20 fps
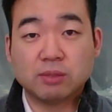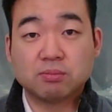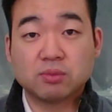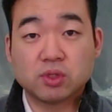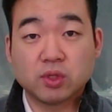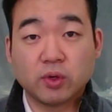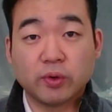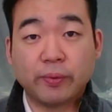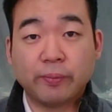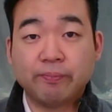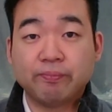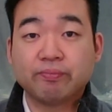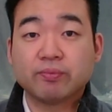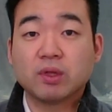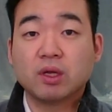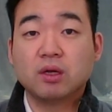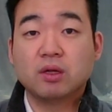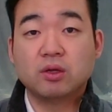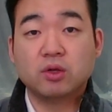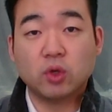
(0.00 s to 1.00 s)
So,
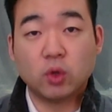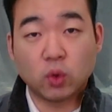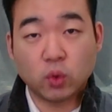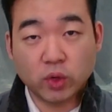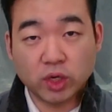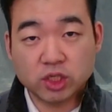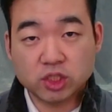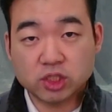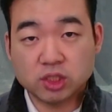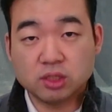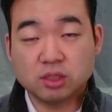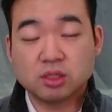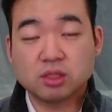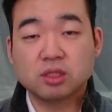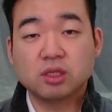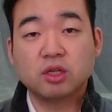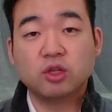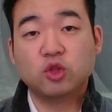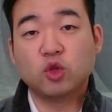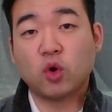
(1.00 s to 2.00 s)
no questions,
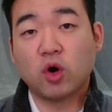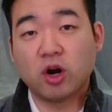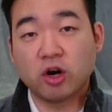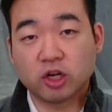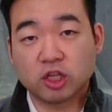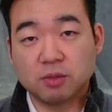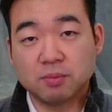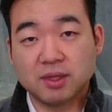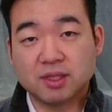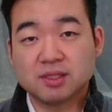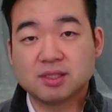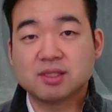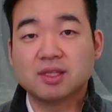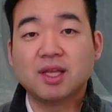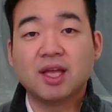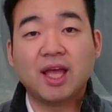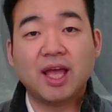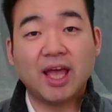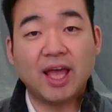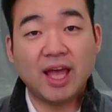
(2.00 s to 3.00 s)
no arguments,
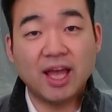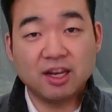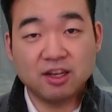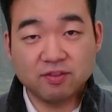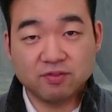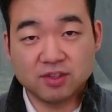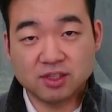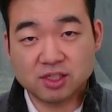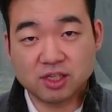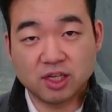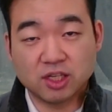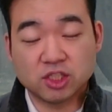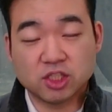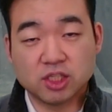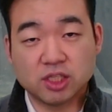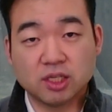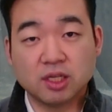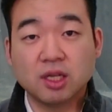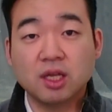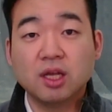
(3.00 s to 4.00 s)
end of
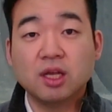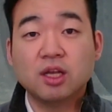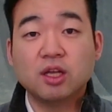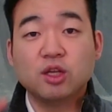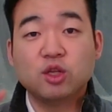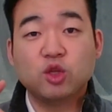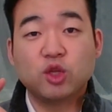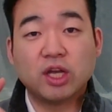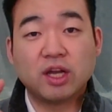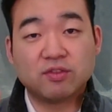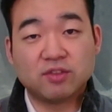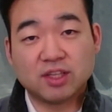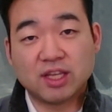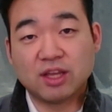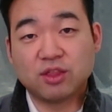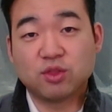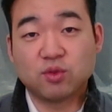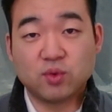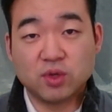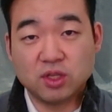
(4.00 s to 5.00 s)
discussion, you have to
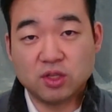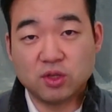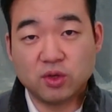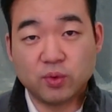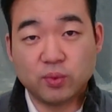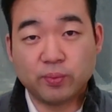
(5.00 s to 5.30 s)
get 3U.